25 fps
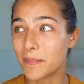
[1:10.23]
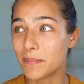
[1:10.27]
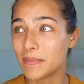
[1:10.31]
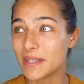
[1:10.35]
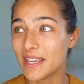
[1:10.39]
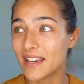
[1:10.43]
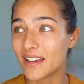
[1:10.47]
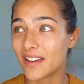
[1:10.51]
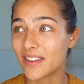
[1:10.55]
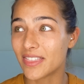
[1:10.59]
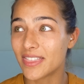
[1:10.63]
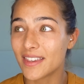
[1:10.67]

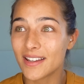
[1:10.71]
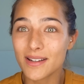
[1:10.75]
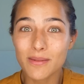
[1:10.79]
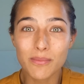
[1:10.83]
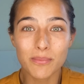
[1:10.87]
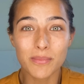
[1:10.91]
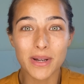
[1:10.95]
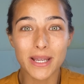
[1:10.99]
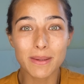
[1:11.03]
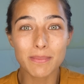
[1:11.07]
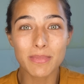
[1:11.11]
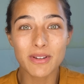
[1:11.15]
yeah, I thought it
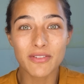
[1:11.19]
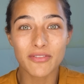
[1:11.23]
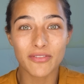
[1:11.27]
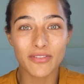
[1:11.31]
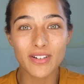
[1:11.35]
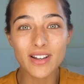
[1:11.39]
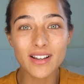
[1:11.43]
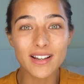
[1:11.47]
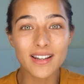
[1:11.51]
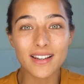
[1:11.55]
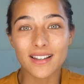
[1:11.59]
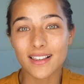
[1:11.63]
might be
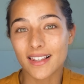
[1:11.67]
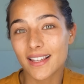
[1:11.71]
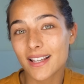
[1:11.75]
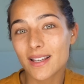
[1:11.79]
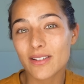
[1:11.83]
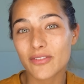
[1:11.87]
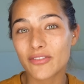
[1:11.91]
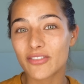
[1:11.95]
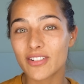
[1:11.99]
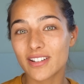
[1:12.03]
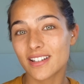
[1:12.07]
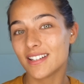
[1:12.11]
fun, like
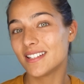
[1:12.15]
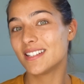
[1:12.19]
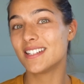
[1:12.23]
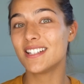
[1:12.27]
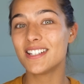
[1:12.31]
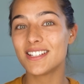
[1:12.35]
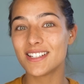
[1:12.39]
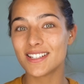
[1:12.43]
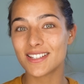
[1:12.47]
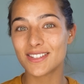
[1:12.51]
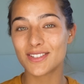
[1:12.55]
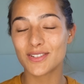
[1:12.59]
a fun
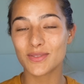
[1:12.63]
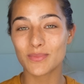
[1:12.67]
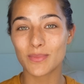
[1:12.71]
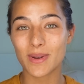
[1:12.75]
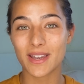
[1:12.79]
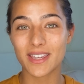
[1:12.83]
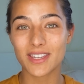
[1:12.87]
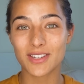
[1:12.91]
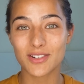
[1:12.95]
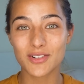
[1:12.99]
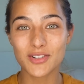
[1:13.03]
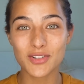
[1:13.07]
addition to
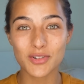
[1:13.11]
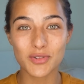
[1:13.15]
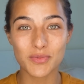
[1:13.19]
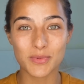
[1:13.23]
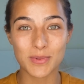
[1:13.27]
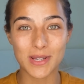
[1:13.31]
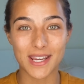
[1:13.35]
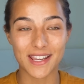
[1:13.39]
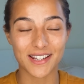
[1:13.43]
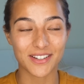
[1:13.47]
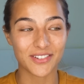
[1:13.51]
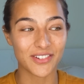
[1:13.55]
my YouTube
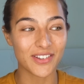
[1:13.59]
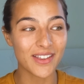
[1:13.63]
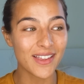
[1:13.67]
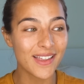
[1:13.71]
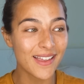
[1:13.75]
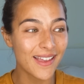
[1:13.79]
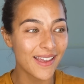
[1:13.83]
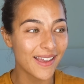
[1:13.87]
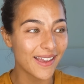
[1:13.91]
channel.